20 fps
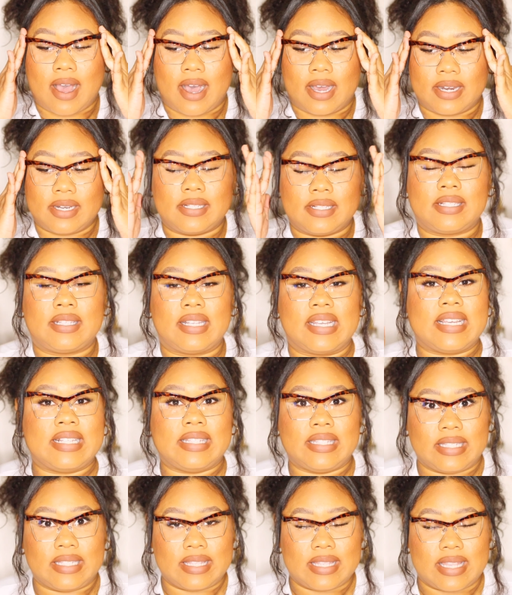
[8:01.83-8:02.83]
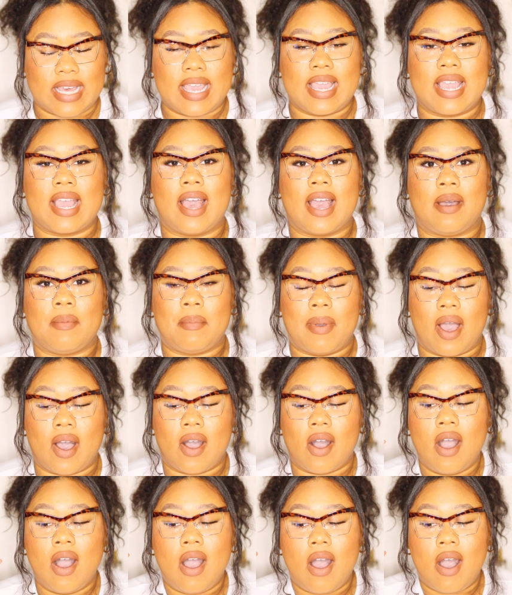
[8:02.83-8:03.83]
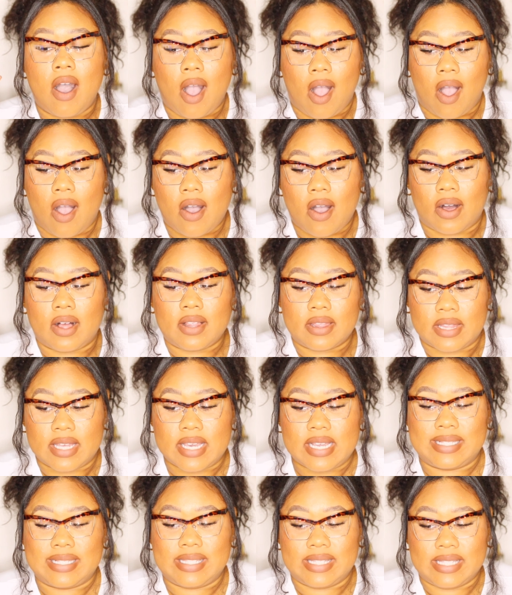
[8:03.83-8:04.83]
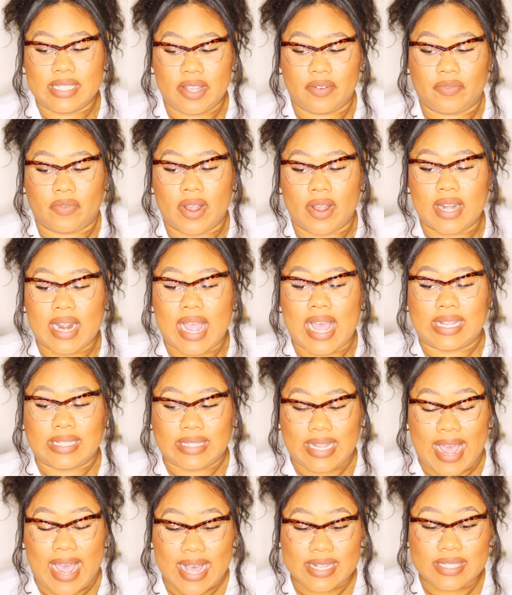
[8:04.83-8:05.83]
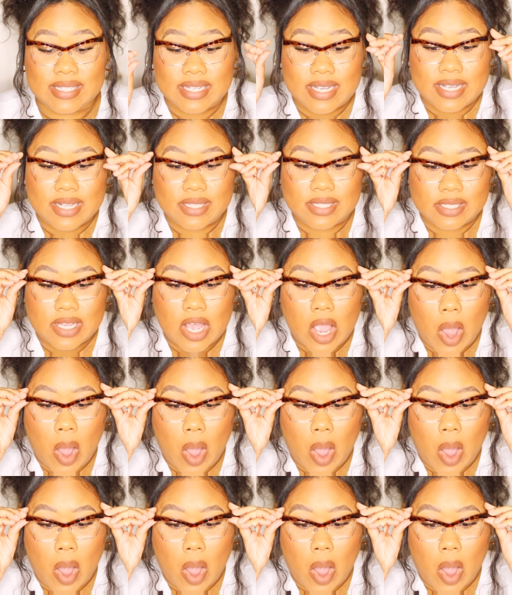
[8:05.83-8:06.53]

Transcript: honestly think about all these different glasses.